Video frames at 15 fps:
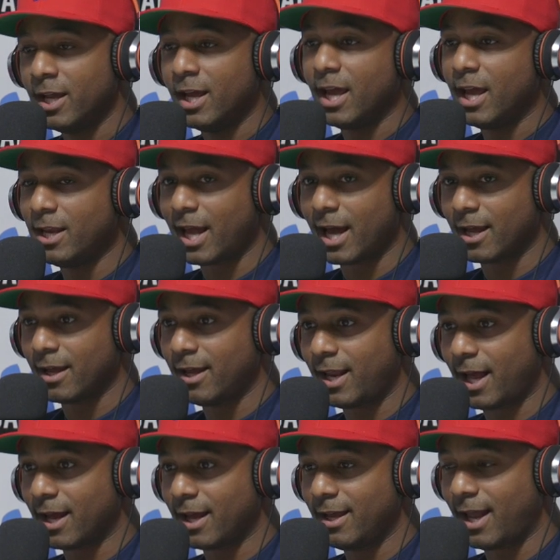Ain't he like, he
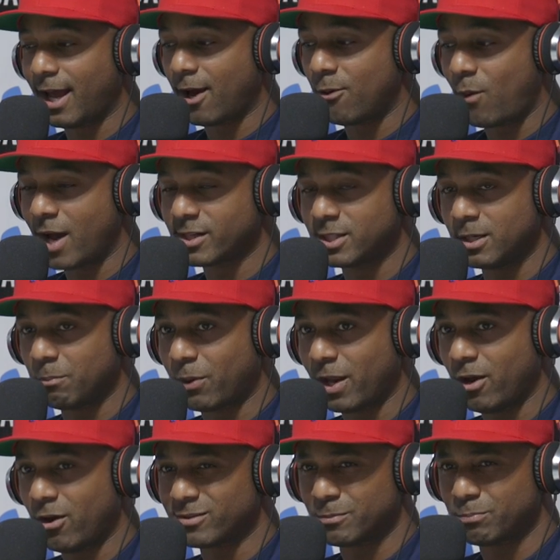like, he like, I'm watching the
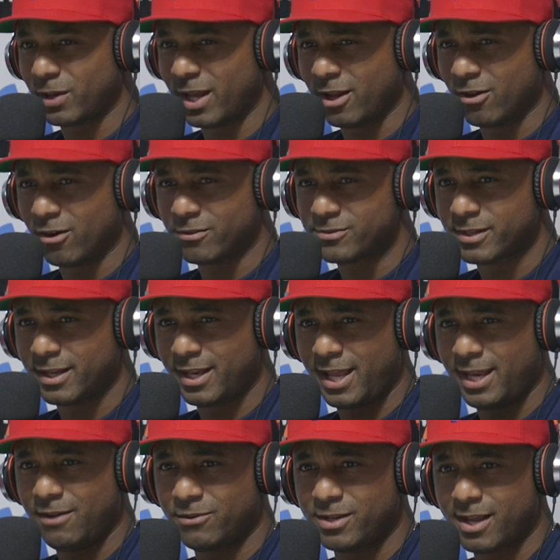playoffs. It the playoffs. Matter. It
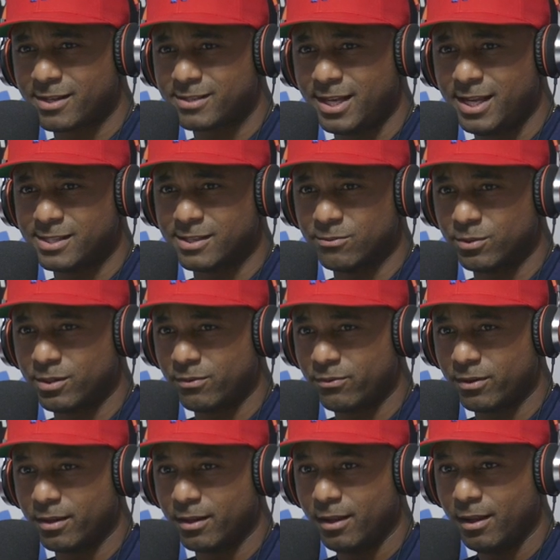ain't even that season. But the,
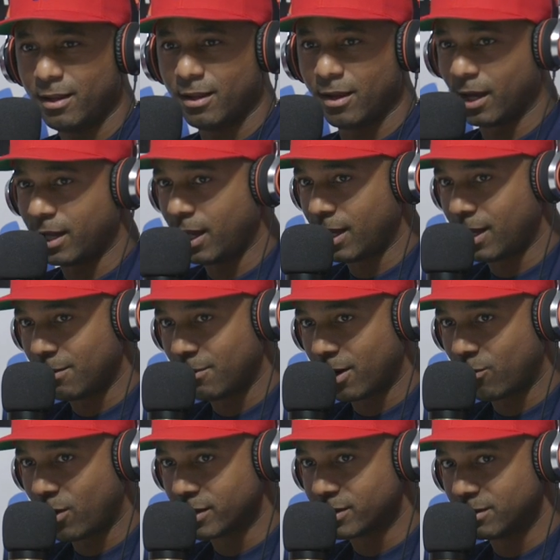I can't matter. come out
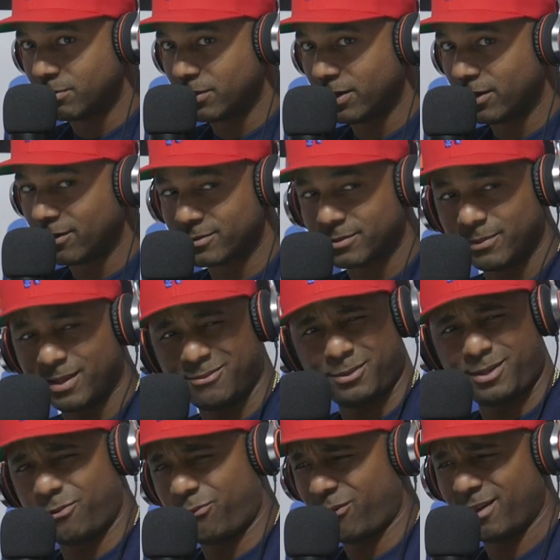of watching the playoffs. Like, it
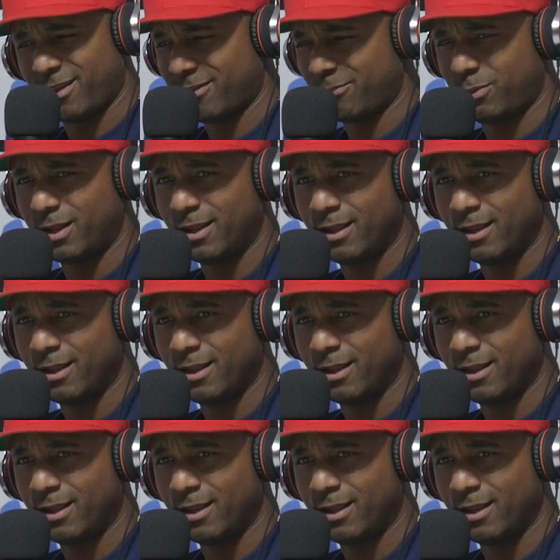don't matter. It's